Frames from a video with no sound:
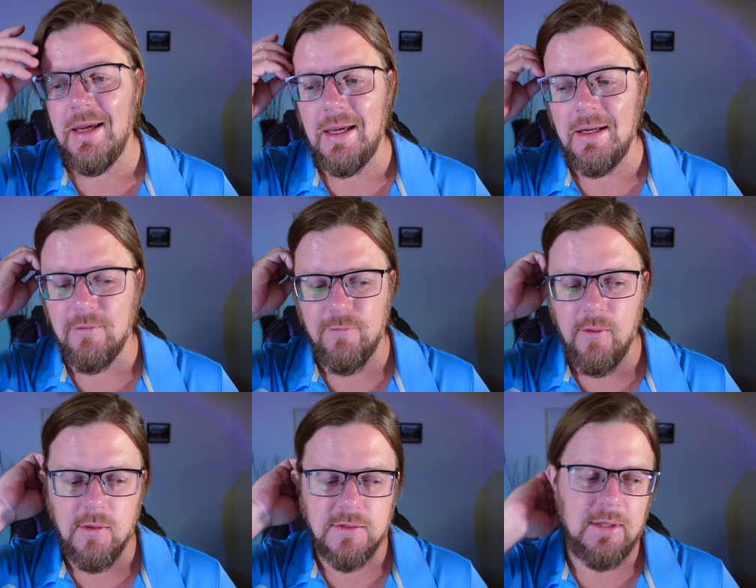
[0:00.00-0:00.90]
and as
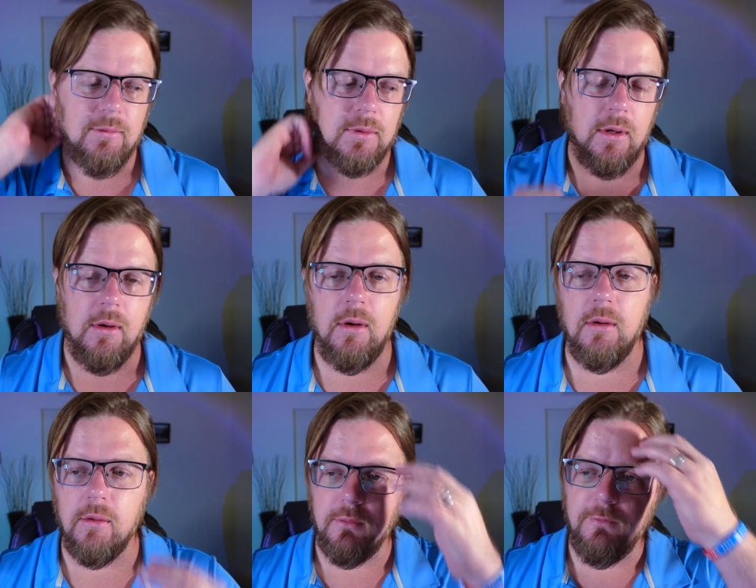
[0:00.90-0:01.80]
far as I
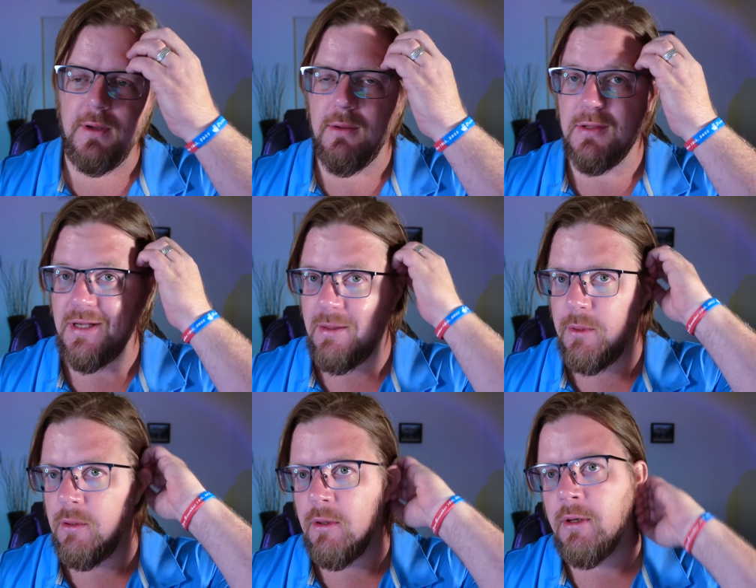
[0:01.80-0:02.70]
recall, on ferries I've
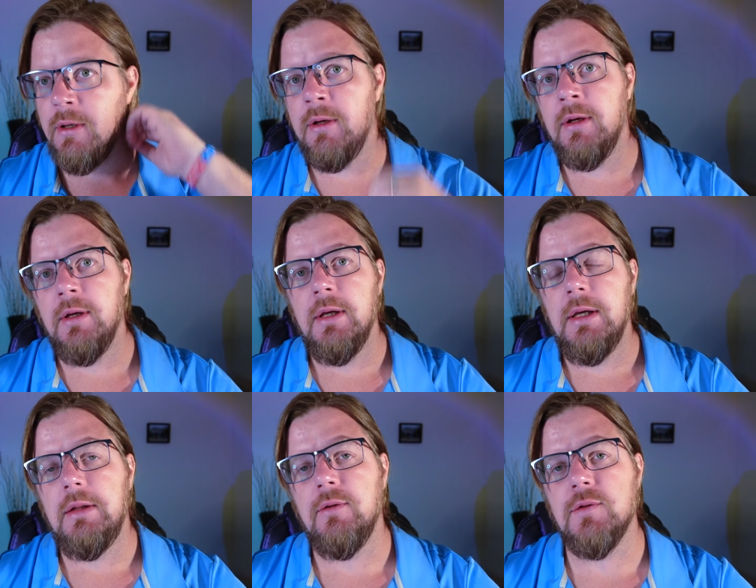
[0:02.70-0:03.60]
been on,
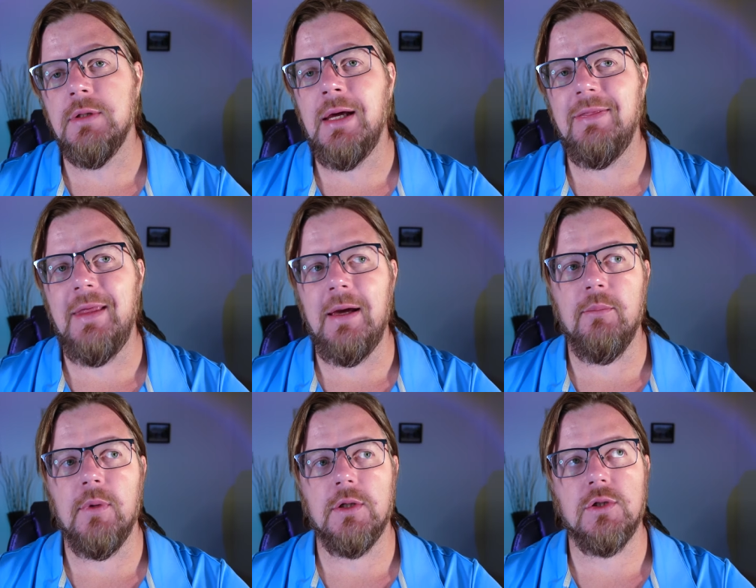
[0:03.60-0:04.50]
there's not that
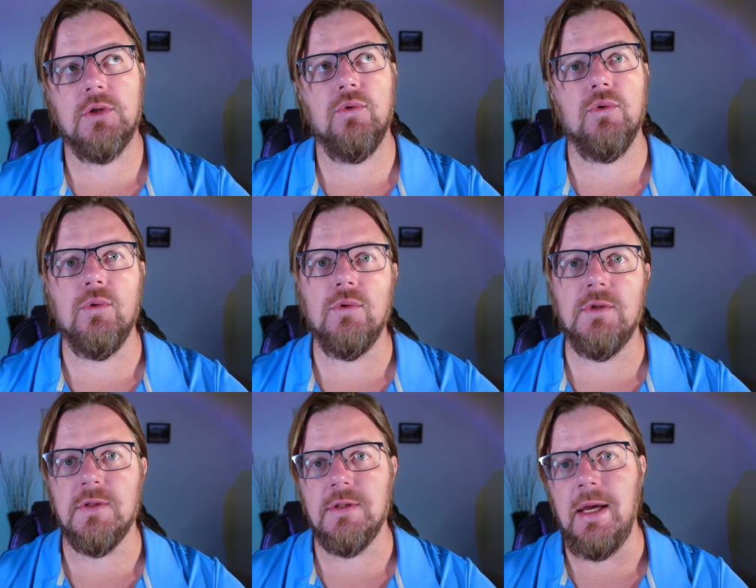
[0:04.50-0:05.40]
much crew
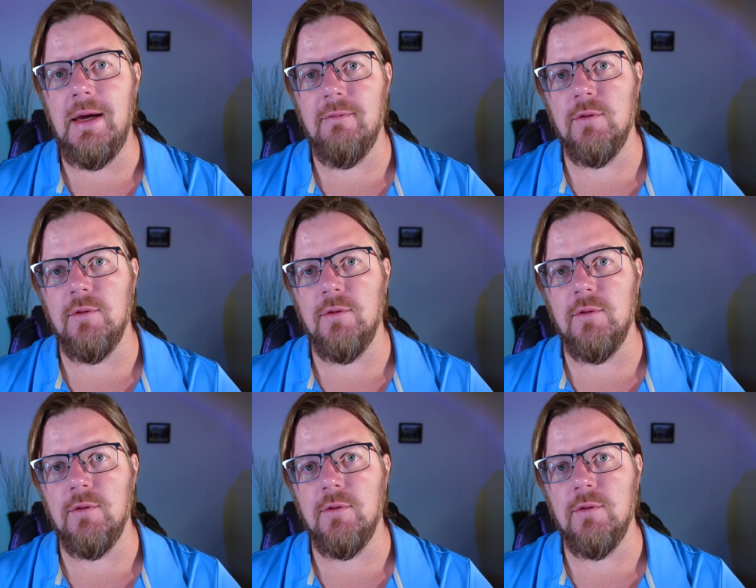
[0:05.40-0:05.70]
to staff.